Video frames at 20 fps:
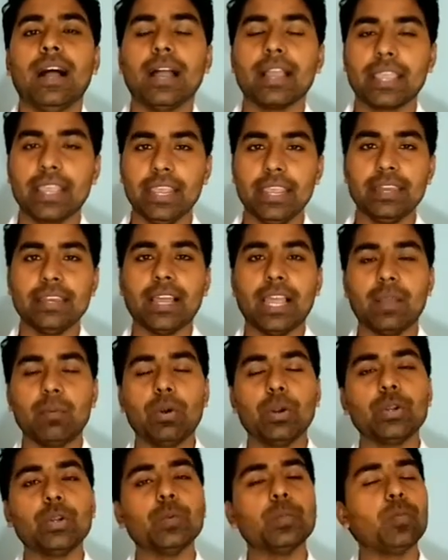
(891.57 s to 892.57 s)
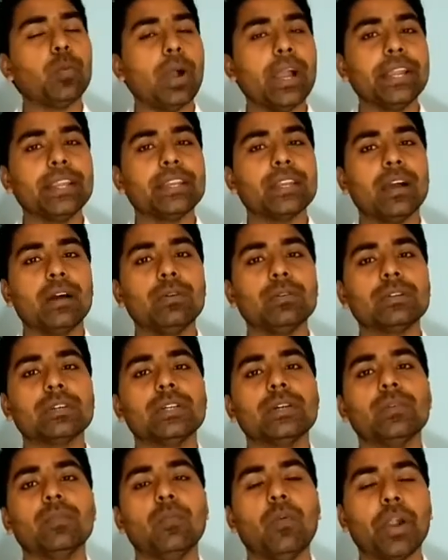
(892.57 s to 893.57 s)
Again I want to point out
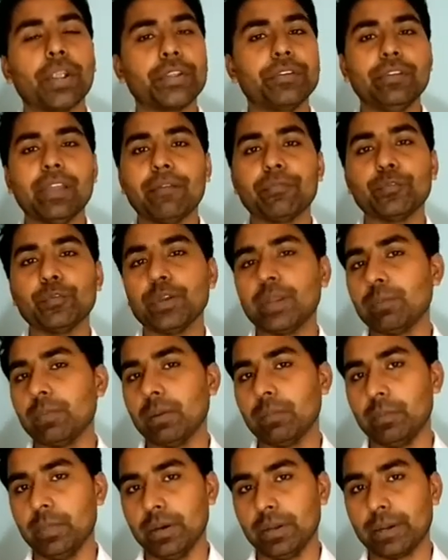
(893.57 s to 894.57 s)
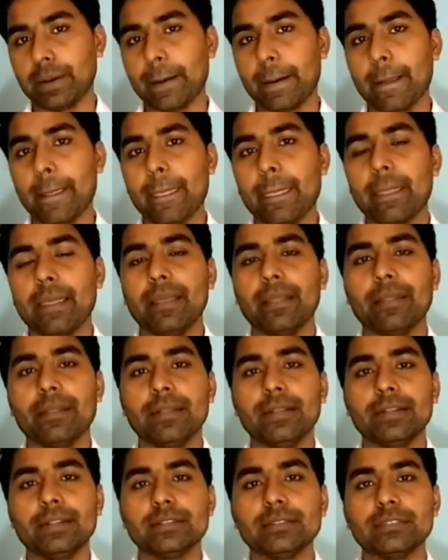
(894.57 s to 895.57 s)
what you have to remember.
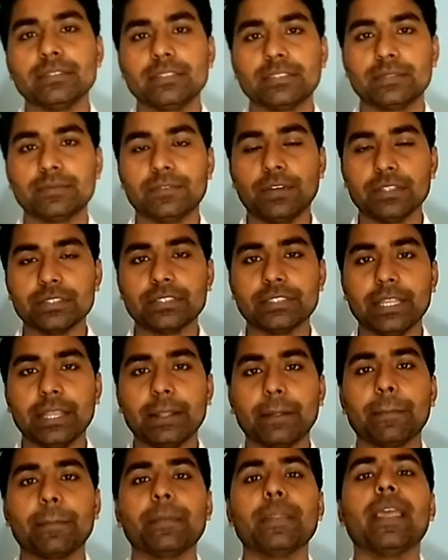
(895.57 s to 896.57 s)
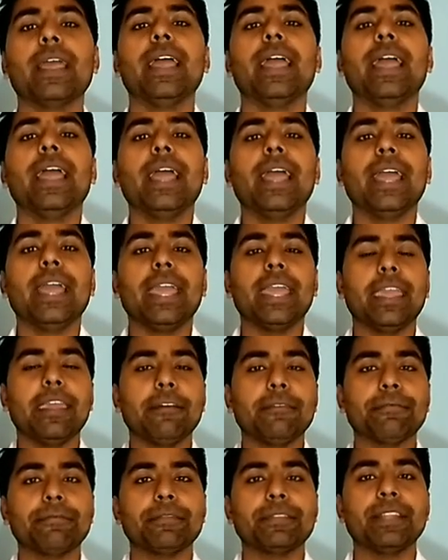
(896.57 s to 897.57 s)
First thing,
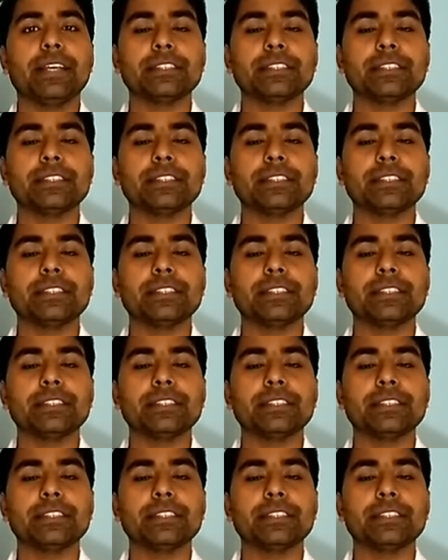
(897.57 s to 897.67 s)
If